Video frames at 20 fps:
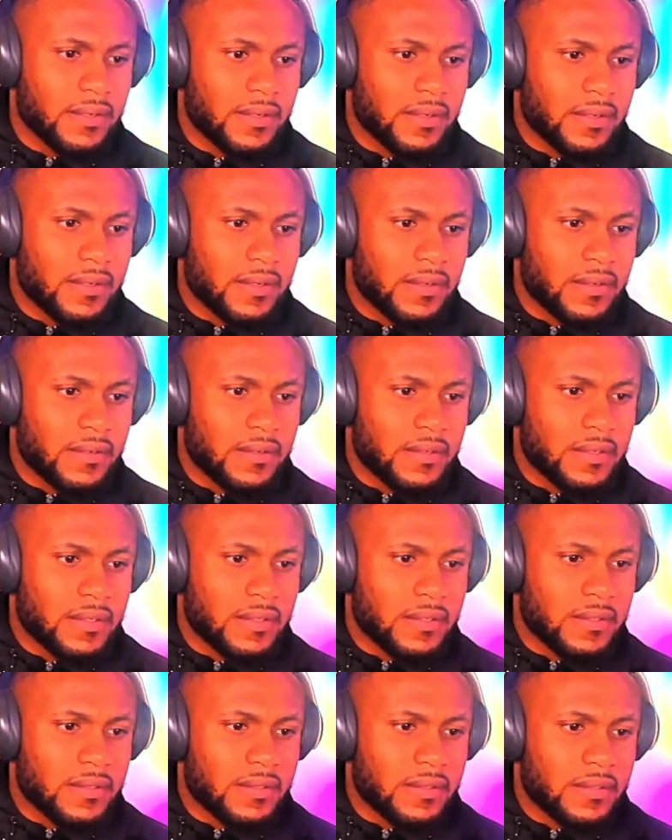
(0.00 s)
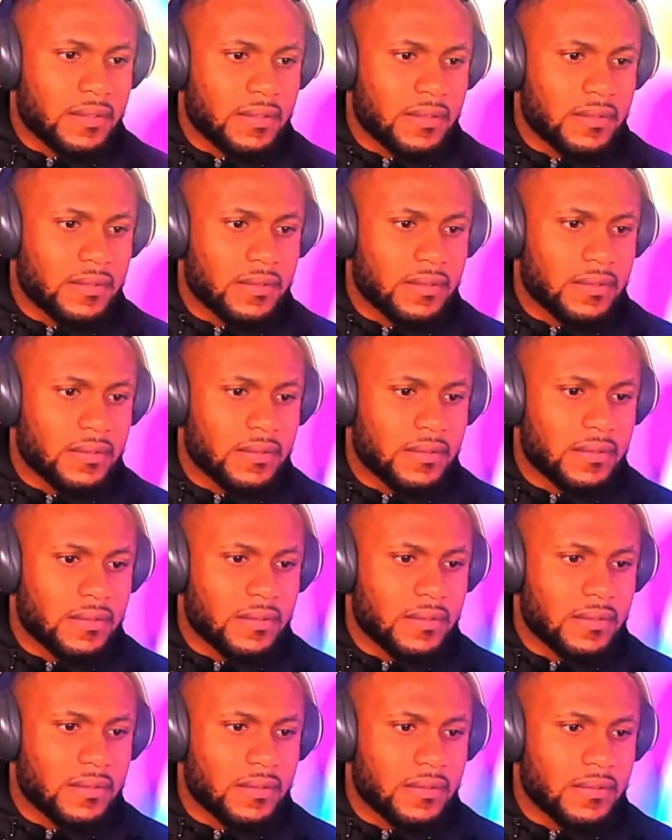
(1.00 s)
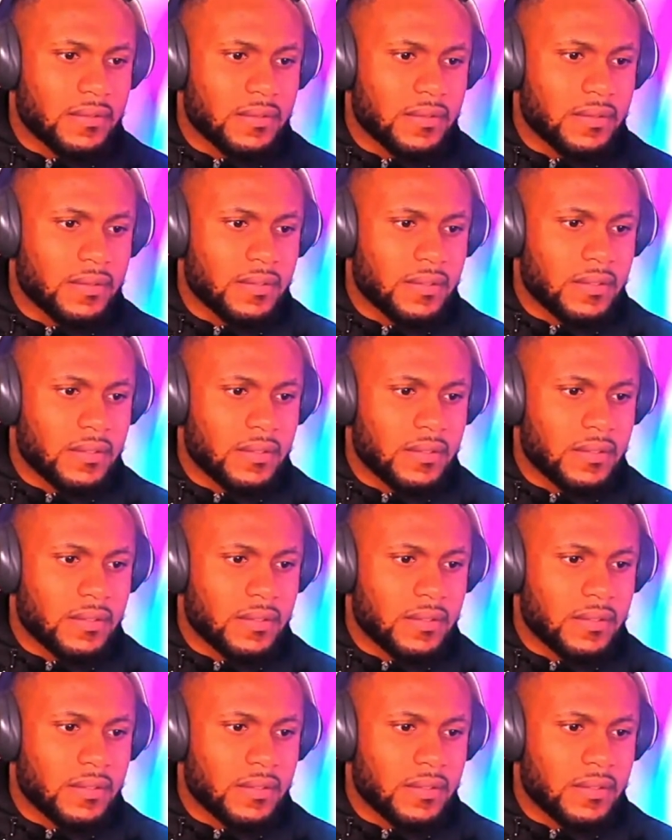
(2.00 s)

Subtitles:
(silence)